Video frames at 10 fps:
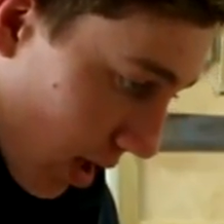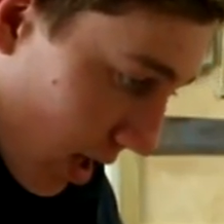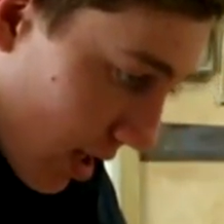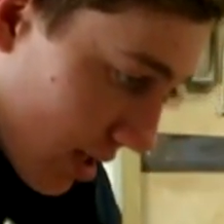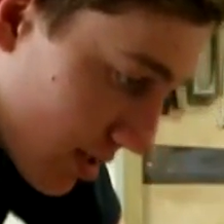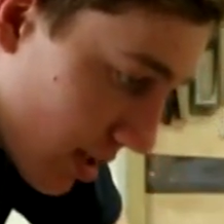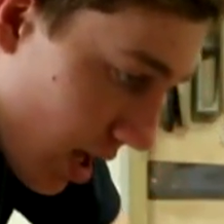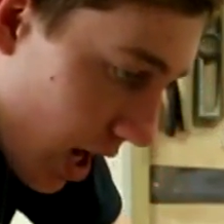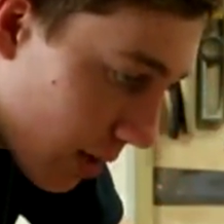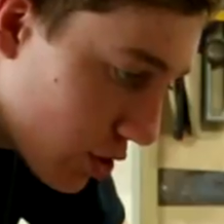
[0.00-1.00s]
is
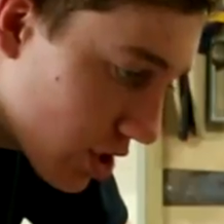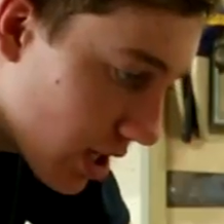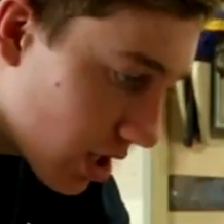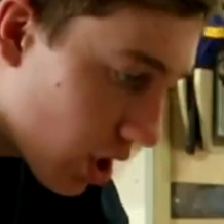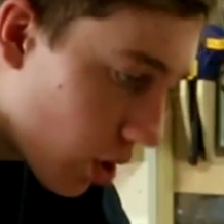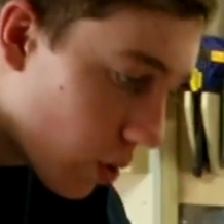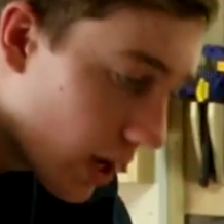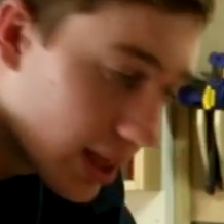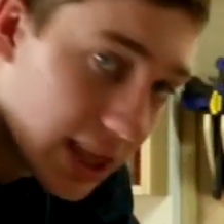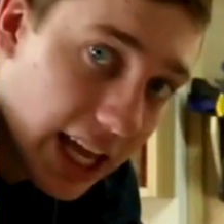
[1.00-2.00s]
I'm just gonna go
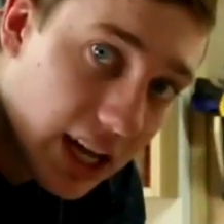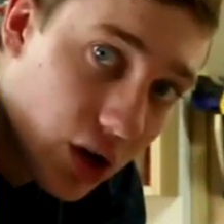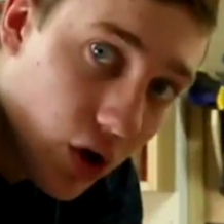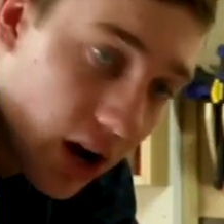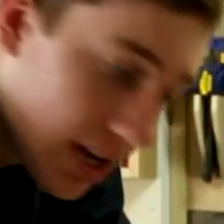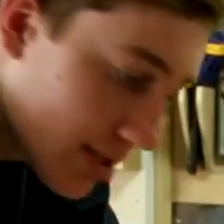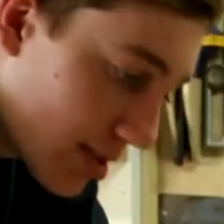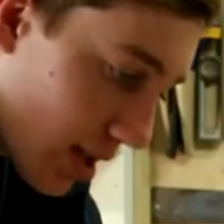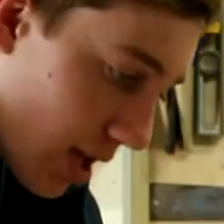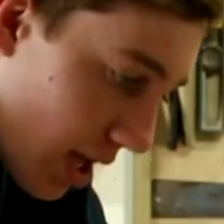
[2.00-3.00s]
and lay across